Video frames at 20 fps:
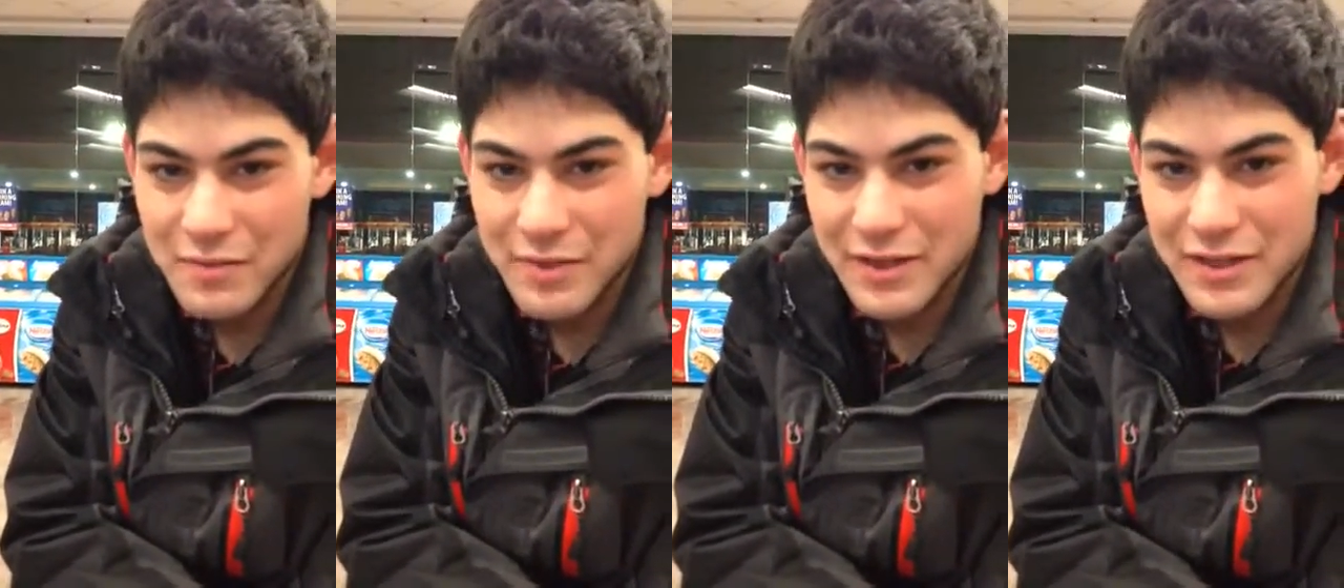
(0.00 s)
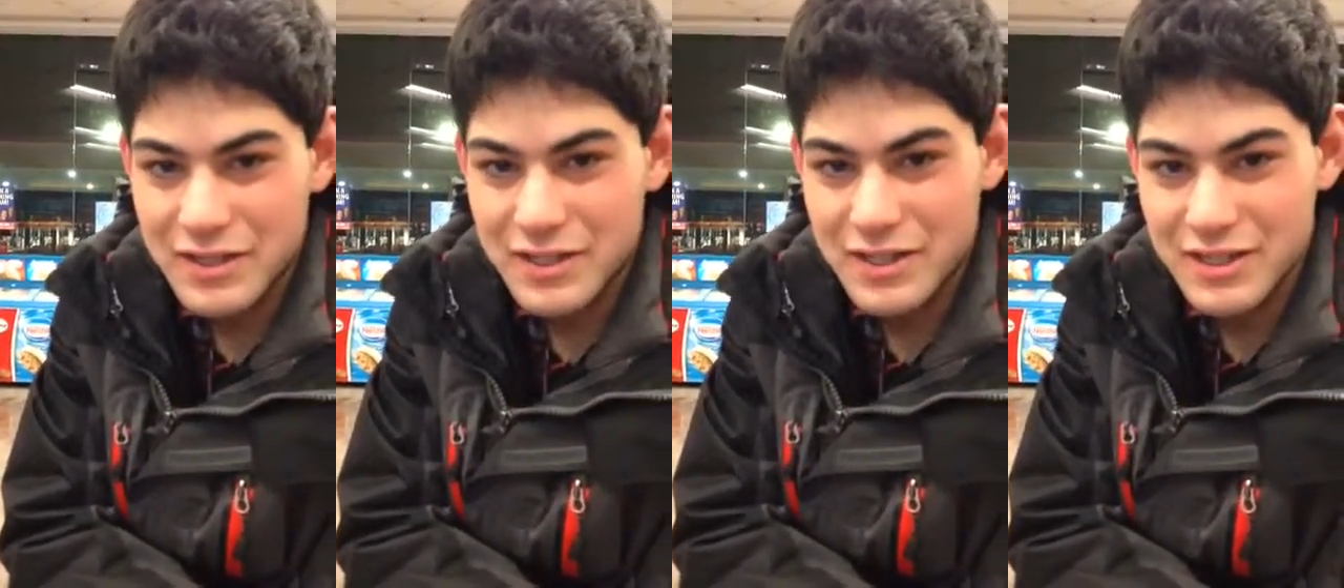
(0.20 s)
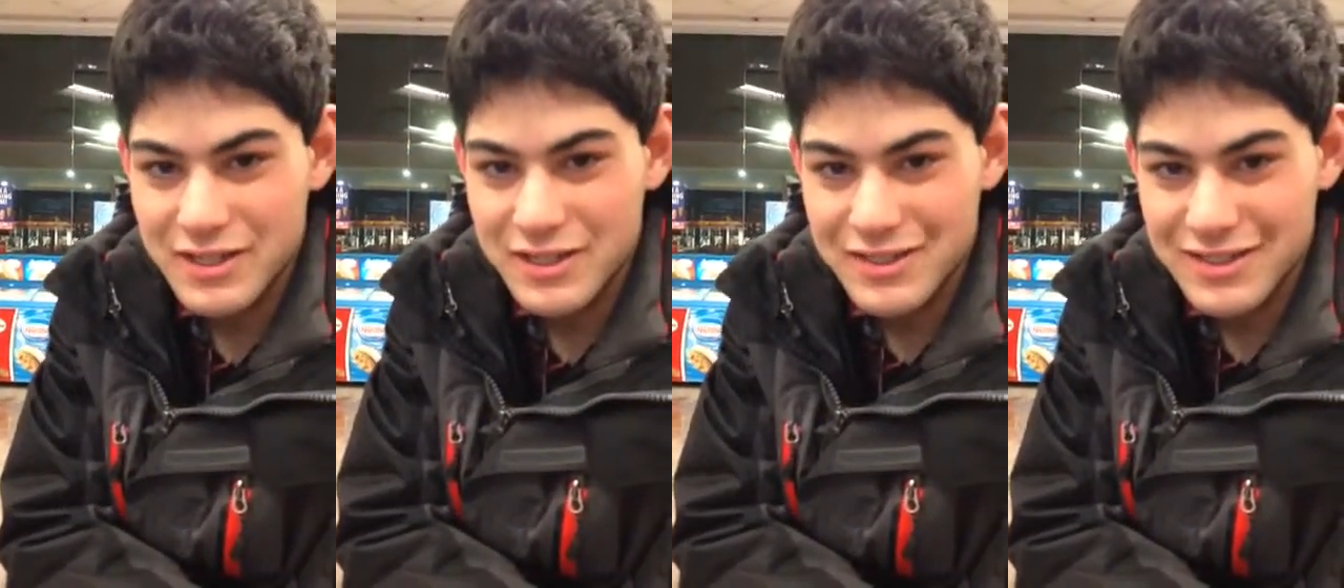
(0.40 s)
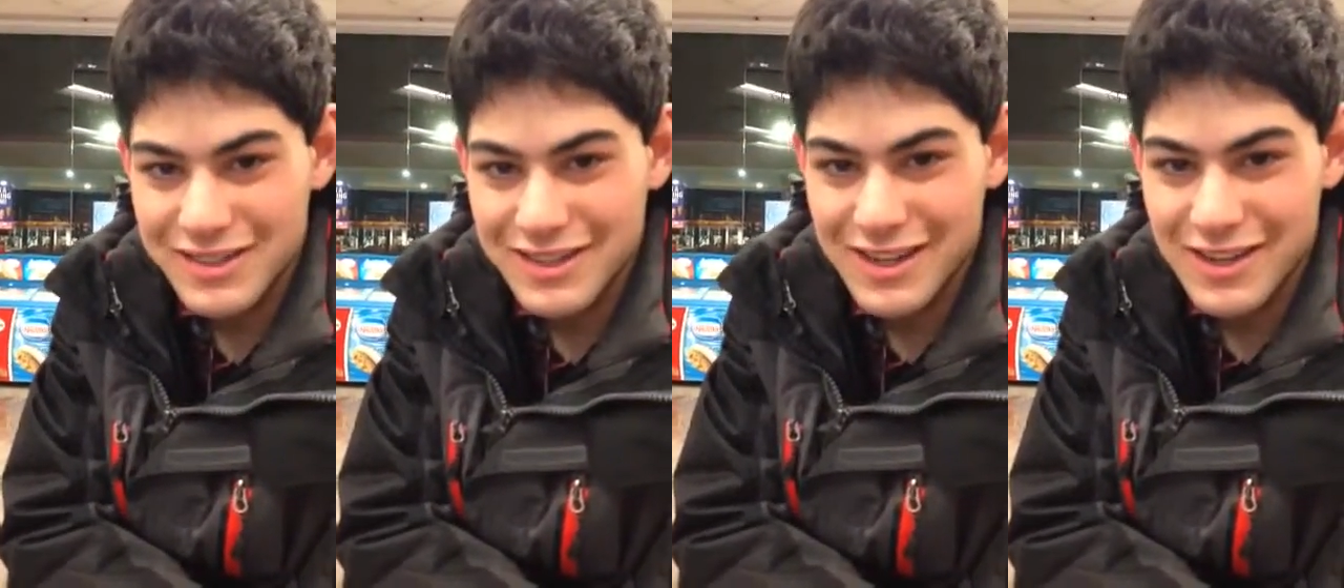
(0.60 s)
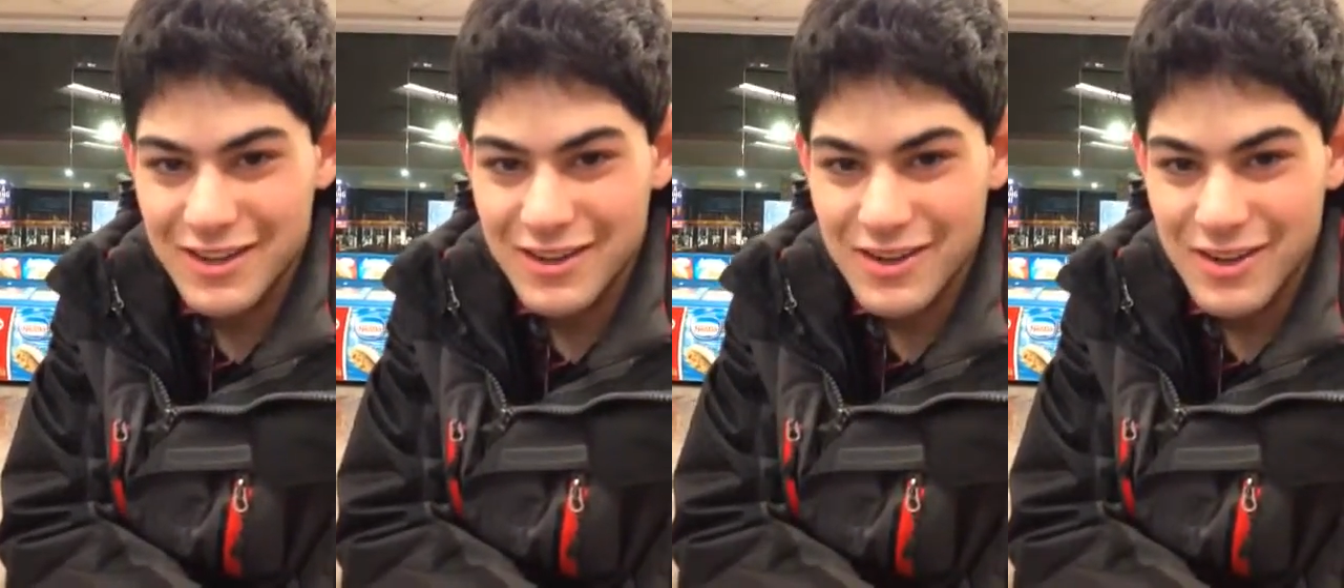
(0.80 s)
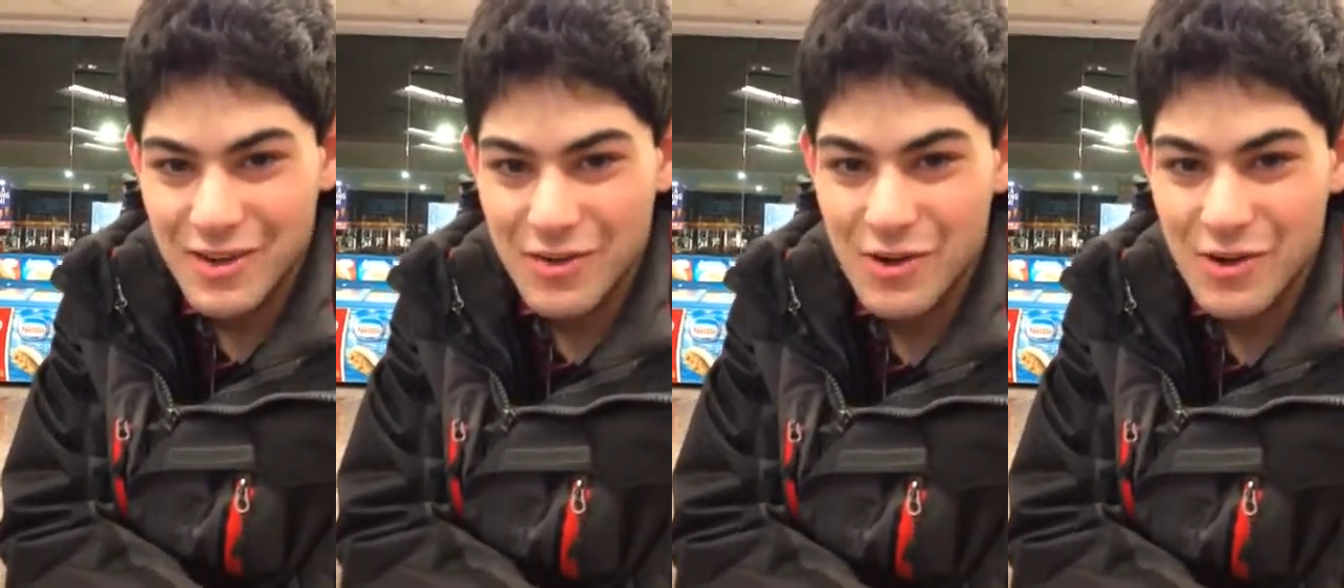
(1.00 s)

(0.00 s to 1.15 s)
bitches, you know,